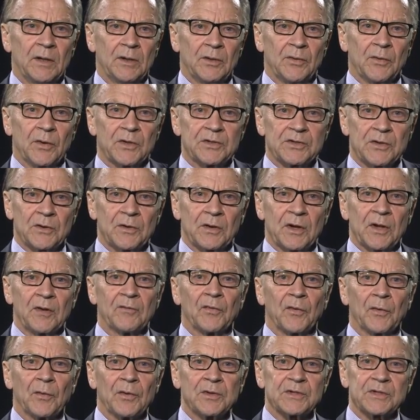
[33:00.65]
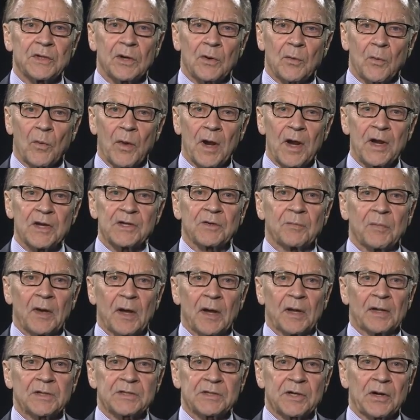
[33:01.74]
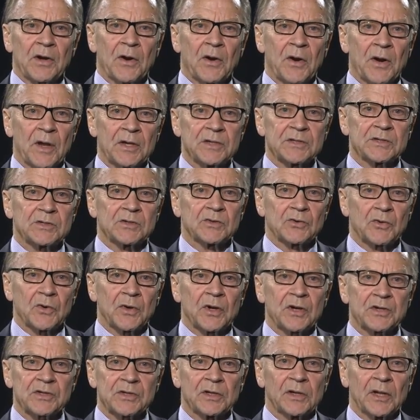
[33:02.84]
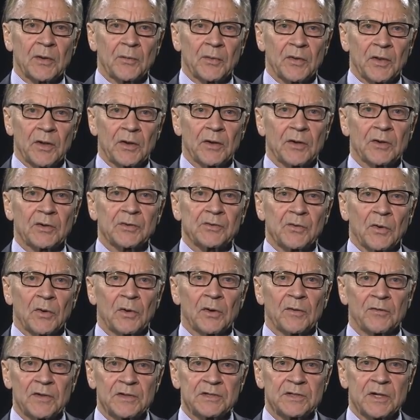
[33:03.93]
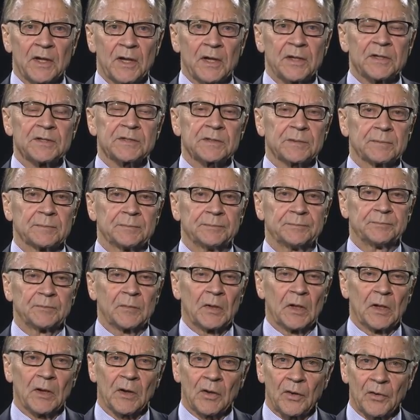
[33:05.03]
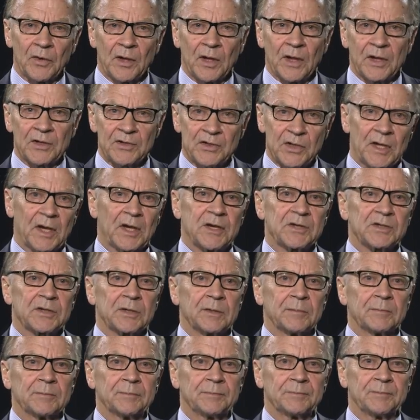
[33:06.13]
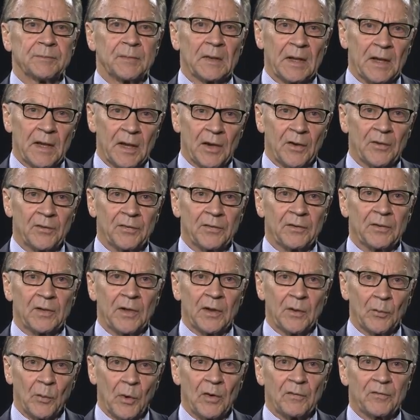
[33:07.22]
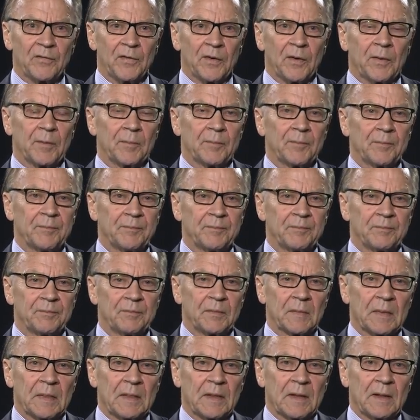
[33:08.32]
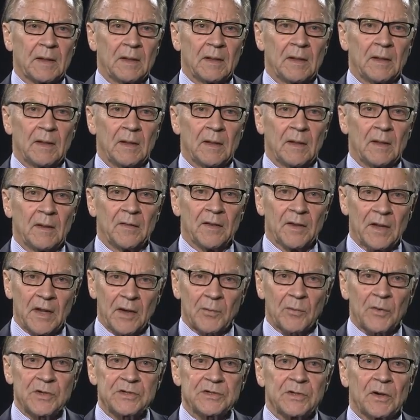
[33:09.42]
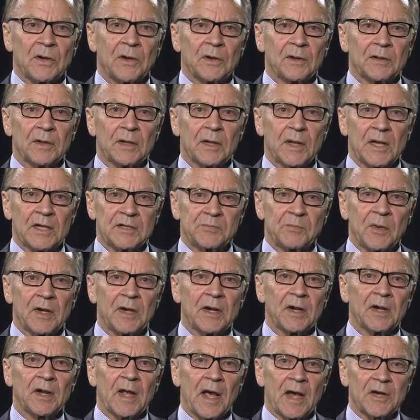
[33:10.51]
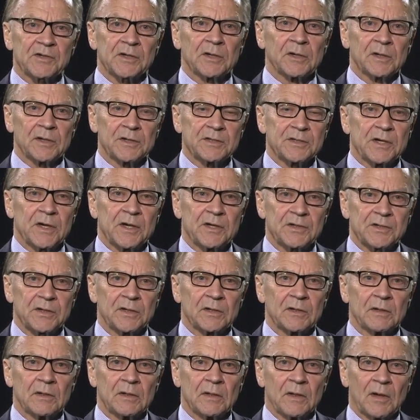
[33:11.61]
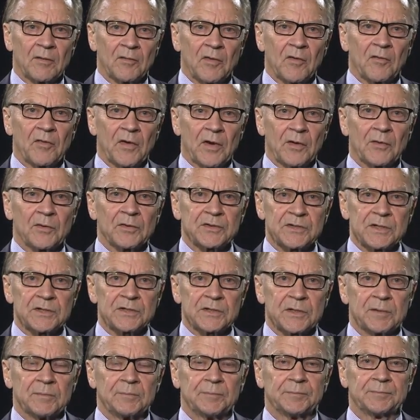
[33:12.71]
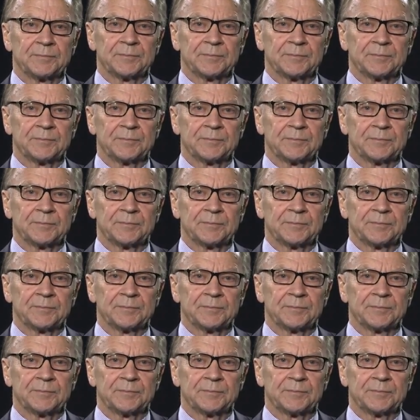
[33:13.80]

to exert influence in a range of policy areas traditionally within control of the states, including education, health, and welfare. The net result has been a nationalization of the federal system.